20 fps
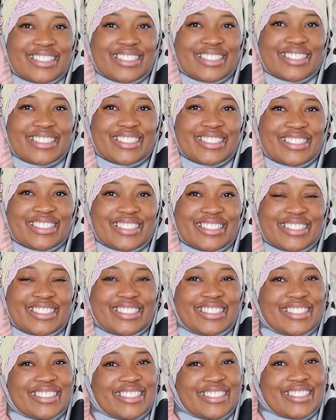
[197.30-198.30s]

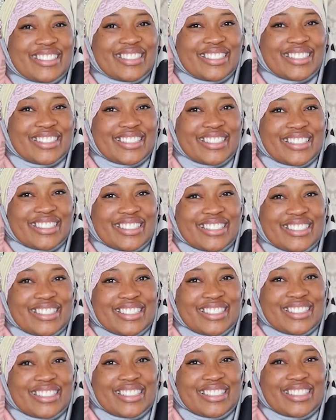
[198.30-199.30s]

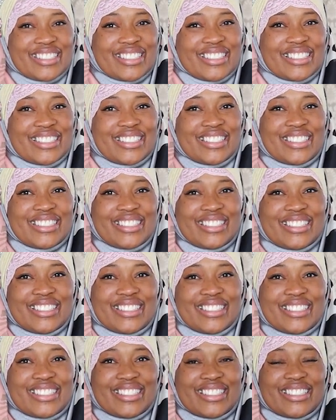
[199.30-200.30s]

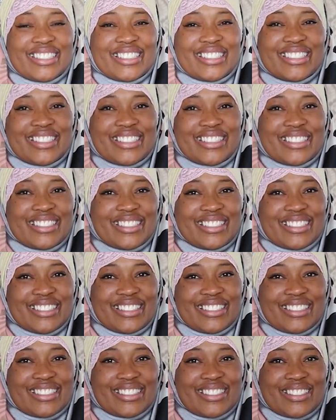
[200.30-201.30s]

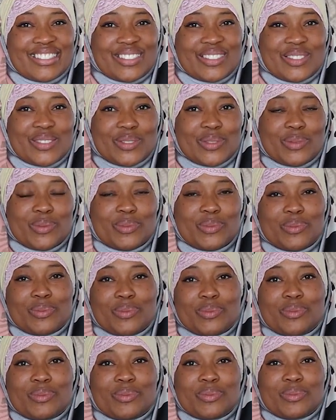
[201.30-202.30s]

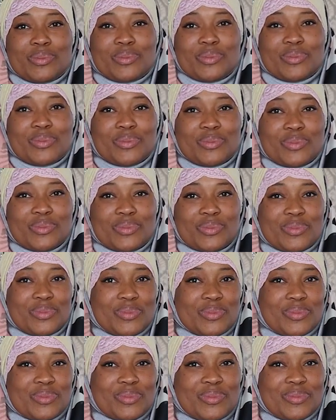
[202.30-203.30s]

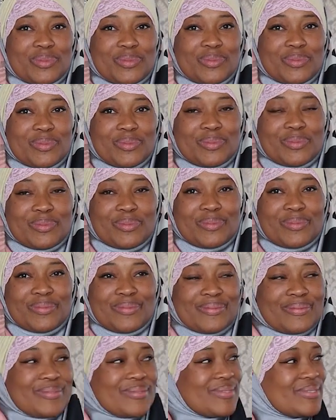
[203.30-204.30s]

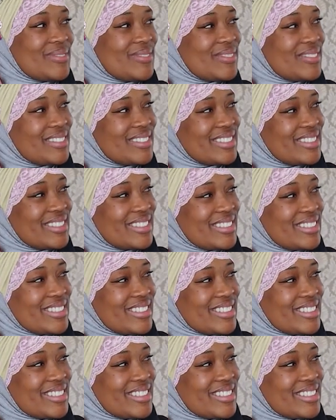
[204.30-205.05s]
(silent)